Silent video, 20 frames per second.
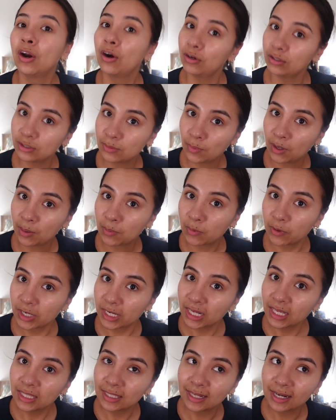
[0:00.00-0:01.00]
or tomorrow
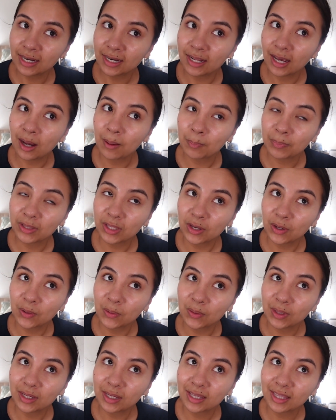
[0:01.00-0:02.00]
morning and then
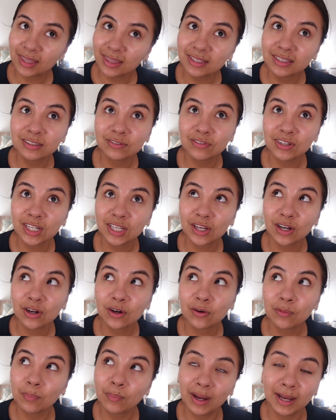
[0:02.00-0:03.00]
upload this
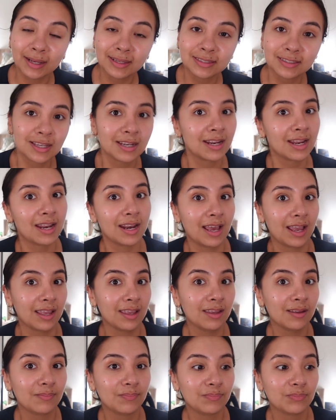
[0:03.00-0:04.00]
video by Sunday
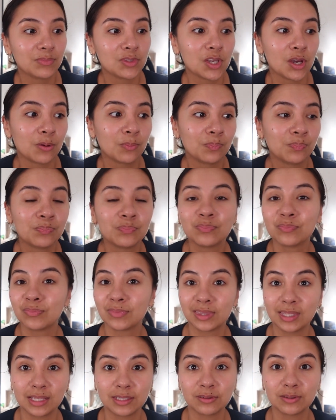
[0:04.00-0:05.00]
night. So
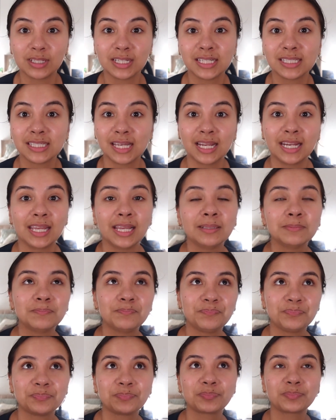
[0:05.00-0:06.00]
that's really exciting.
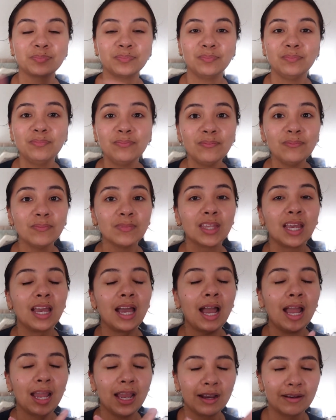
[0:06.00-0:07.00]

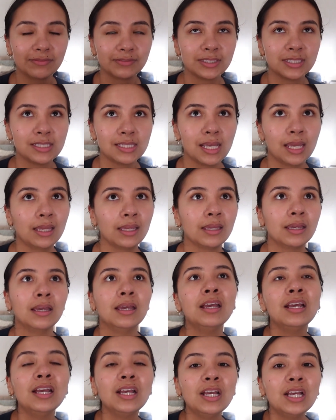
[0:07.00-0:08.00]
I have to say.
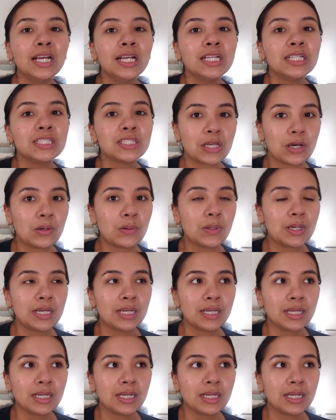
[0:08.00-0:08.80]
So